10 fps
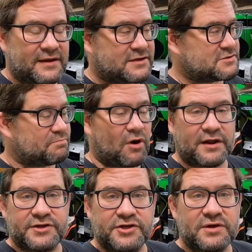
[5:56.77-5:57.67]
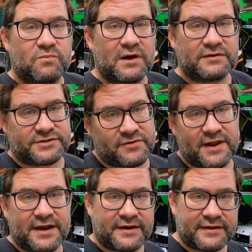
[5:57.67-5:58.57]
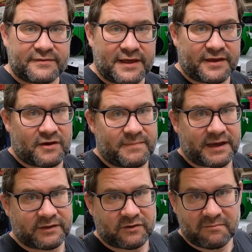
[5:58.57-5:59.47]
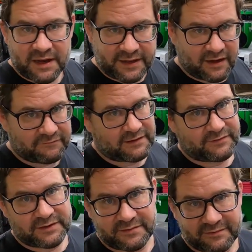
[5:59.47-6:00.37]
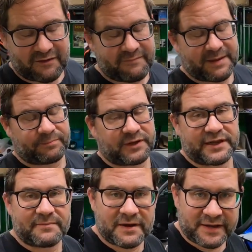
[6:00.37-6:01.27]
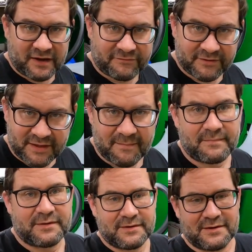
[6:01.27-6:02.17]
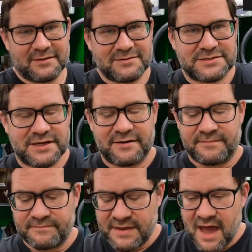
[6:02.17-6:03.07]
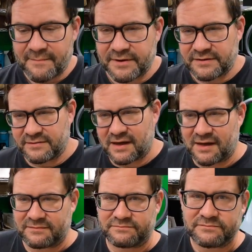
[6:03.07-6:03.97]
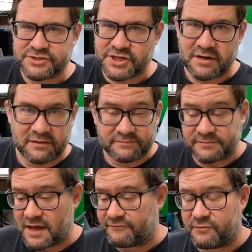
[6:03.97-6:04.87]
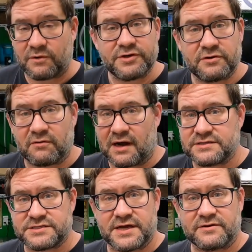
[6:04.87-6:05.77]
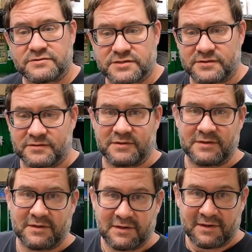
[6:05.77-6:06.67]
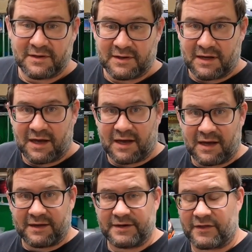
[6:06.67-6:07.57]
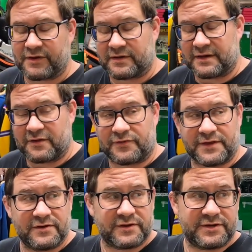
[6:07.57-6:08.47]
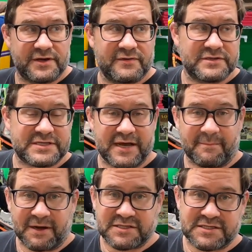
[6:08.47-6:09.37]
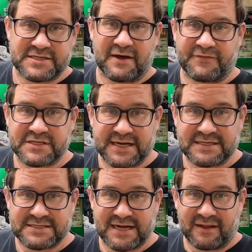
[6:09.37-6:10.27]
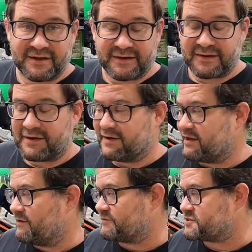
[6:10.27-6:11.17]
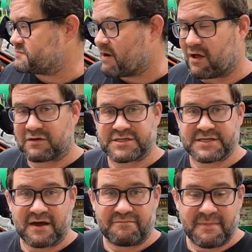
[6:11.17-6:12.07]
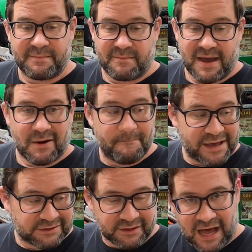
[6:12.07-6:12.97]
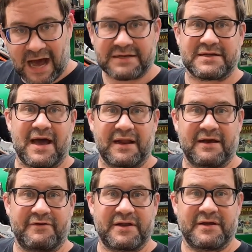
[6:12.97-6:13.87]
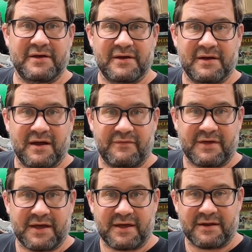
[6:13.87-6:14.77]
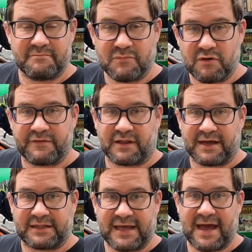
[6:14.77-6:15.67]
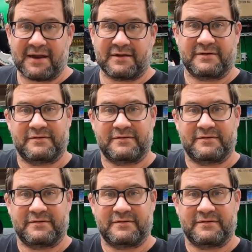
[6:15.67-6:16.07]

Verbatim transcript: And I just brought it to Goodwill and donated it. They can go make a little money off of it. I've made plenty of money off of them. So yeah, but uh, sure, yeah. If you want to do garage sales or uh, another another thing you can do is take a bunch of stuff that's not selling. If it's smaller stuff, maybe make a big lot out of it and then move it like that.